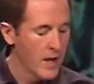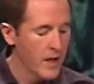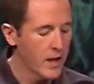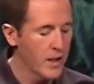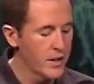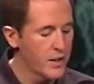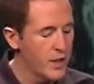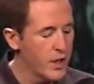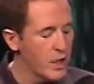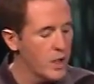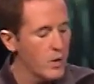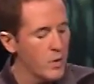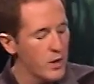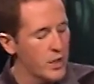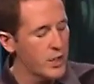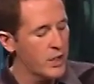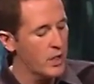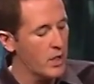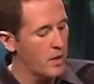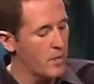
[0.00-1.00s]

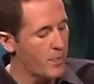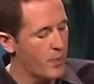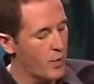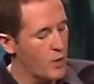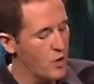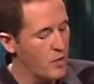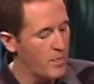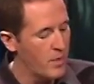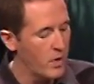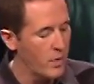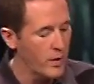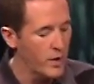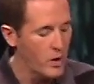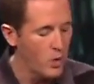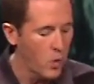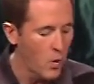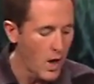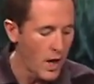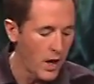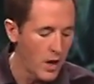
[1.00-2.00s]
continuous improvement
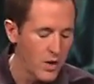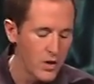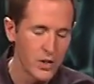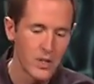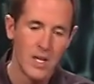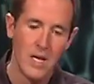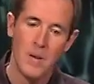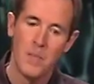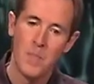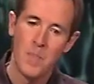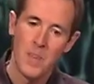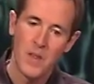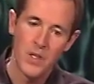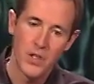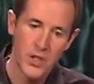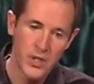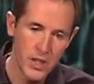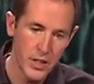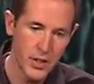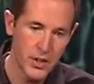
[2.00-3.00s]
requires
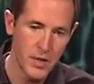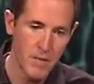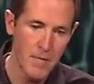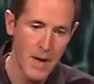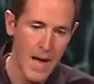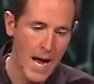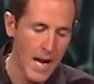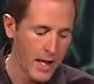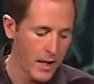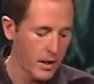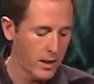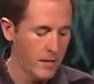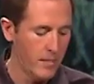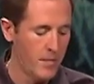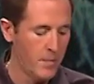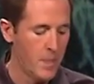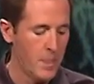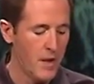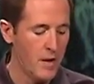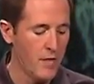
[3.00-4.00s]
systematic
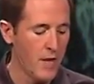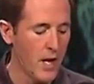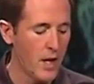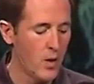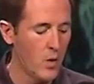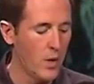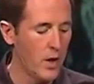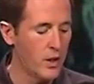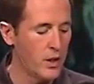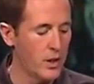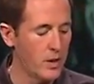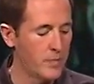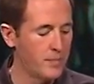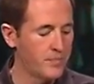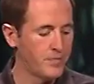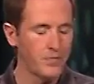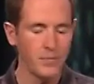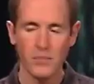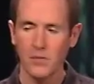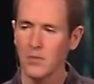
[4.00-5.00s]
evaluation.
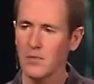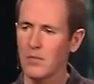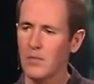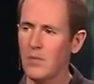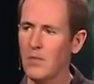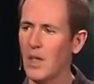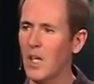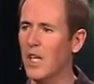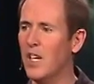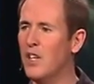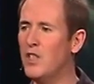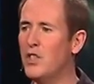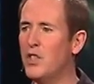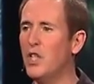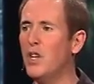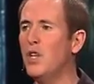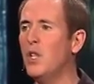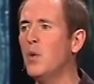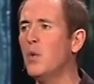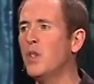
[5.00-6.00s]

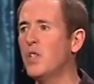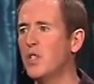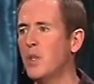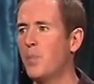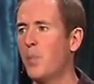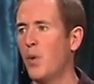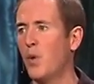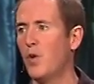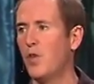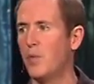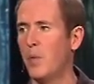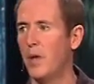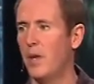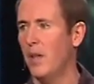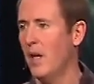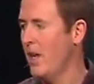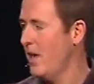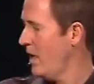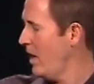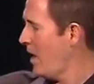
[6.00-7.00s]
Continuous improvement,
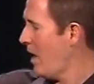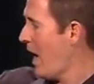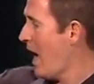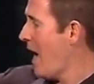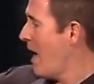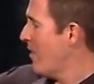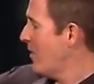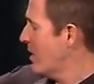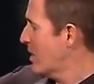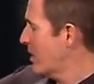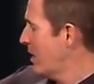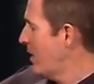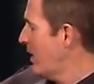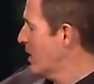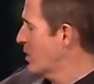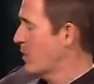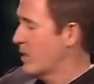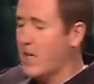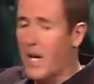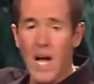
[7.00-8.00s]
and obviously
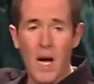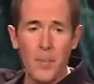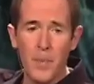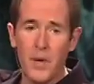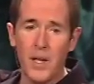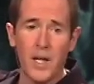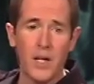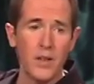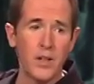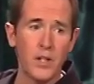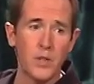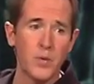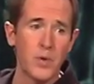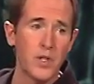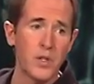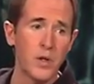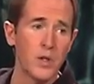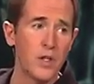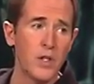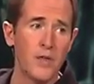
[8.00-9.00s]
that's what's happening in these
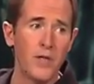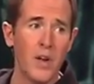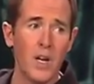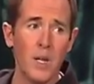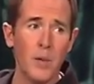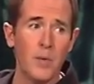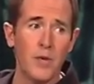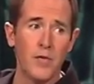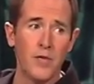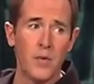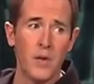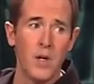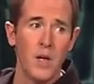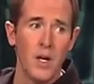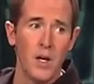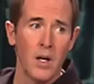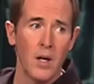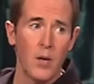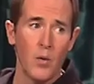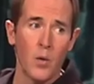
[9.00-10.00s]
research development
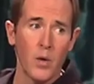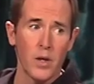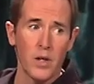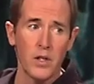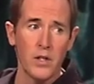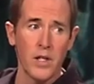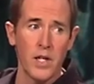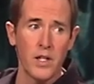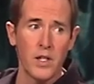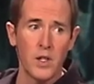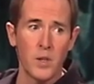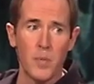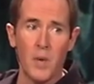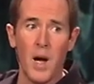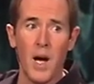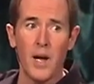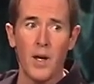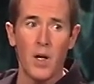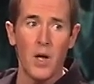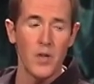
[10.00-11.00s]
organizations
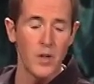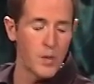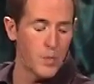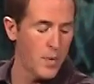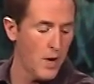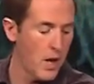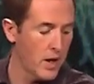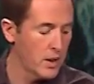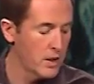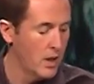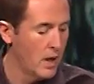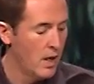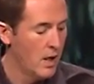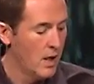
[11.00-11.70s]
behind all these products.